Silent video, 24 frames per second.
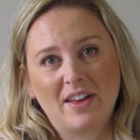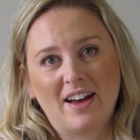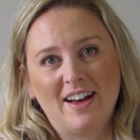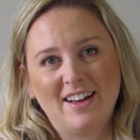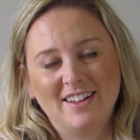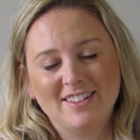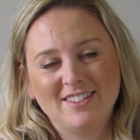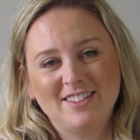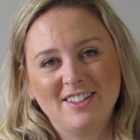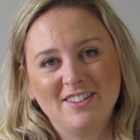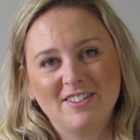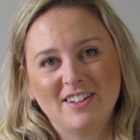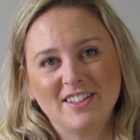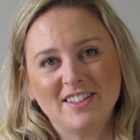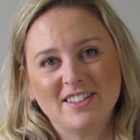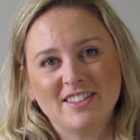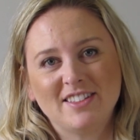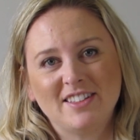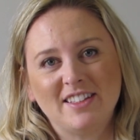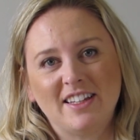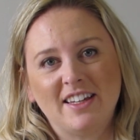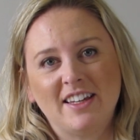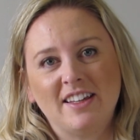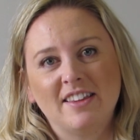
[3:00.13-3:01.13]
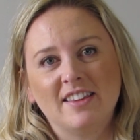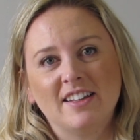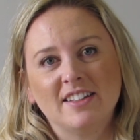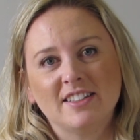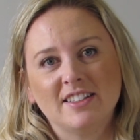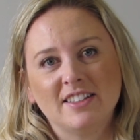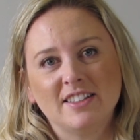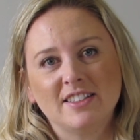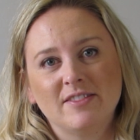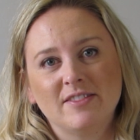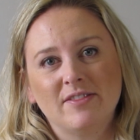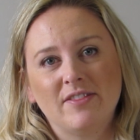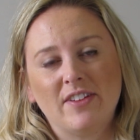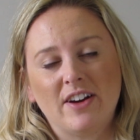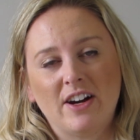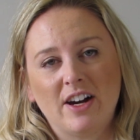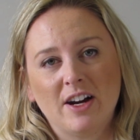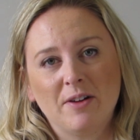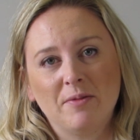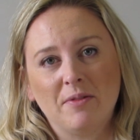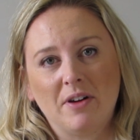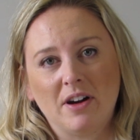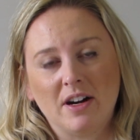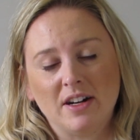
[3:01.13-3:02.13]
As you can see, this
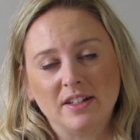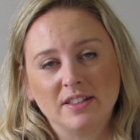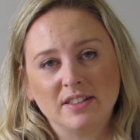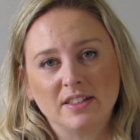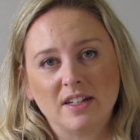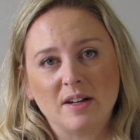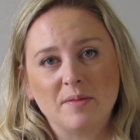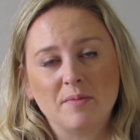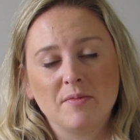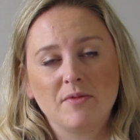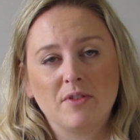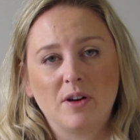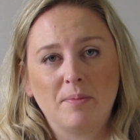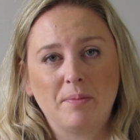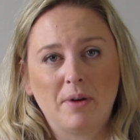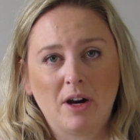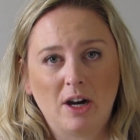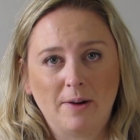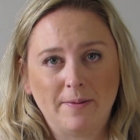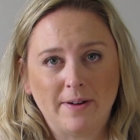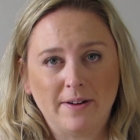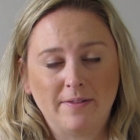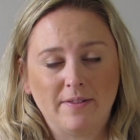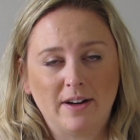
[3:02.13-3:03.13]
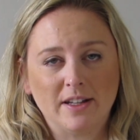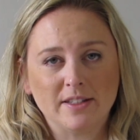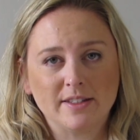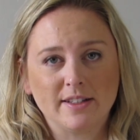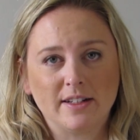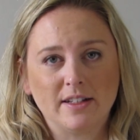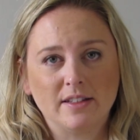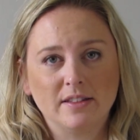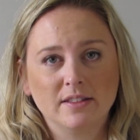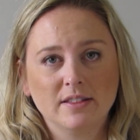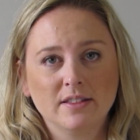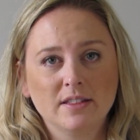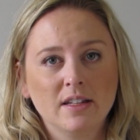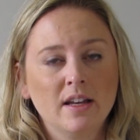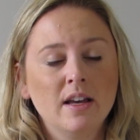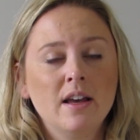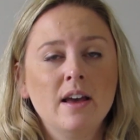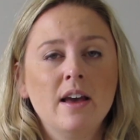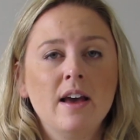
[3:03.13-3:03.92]
very worrisome for permanent residents.